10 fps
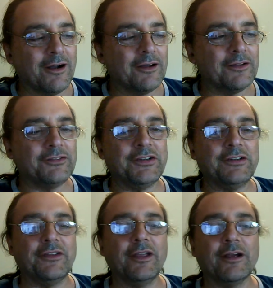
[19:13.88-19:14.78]

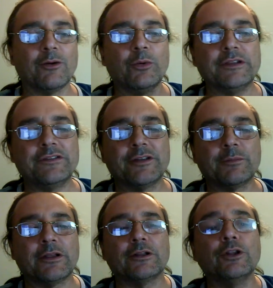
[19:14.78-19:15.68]
She's there,
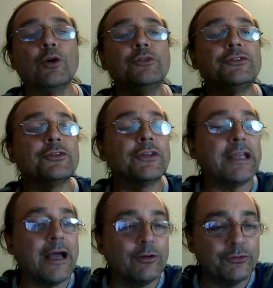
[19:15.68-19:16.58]
wisdom, close to the
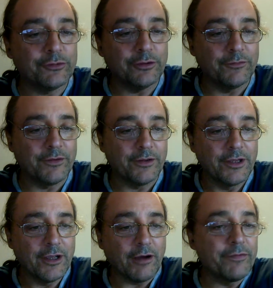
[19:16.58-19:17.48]
council
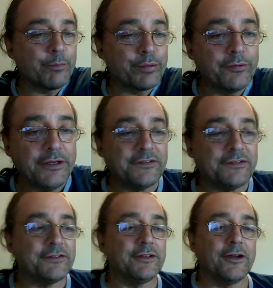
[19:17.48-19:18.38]
of the
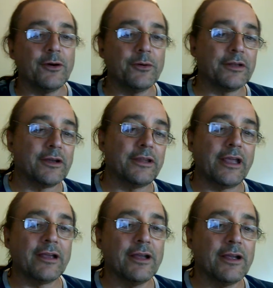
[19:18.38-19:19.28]
priest, you
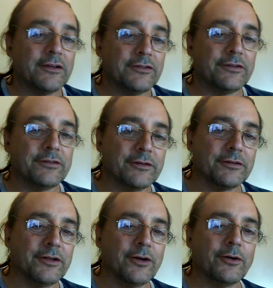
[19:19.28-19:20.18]

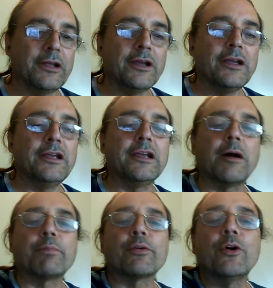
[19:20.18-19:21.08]
know. He
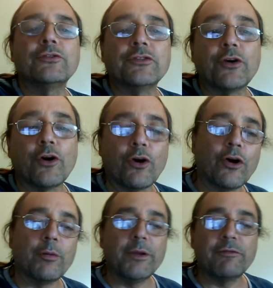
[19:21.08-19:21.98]
approaches her